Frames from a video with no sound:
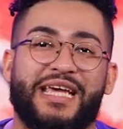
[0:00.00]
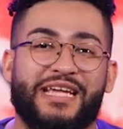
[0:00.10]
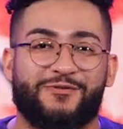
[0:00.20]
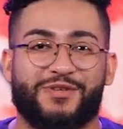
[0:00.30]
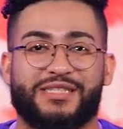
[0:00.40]

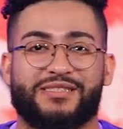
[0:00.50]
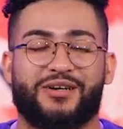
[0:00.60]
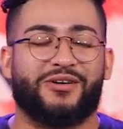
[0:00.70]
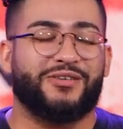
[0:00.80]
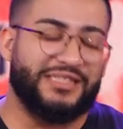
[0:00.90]
Davis.
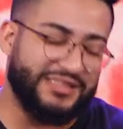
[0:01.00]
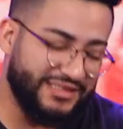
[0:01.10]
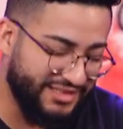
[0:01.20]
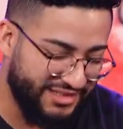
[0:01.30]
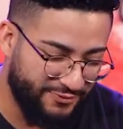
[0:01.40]
Oh, this
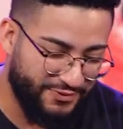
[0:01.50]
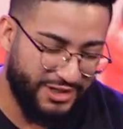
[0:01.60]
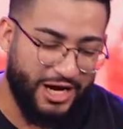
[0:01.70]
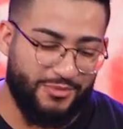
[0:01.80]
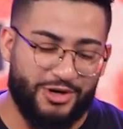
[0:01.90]
is such a
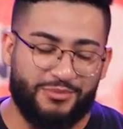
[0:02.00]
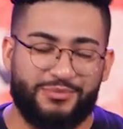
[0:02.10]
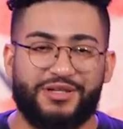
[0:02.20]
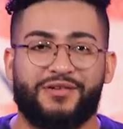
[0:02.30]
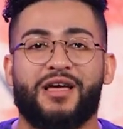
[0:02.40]
phenomenal
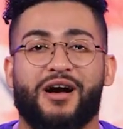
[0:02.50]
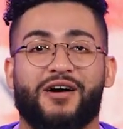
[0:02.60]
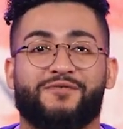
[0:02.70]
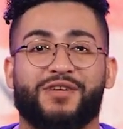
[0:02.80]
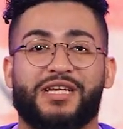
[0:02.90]
bit
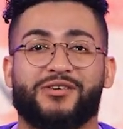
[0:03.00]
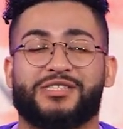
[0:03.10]
of video.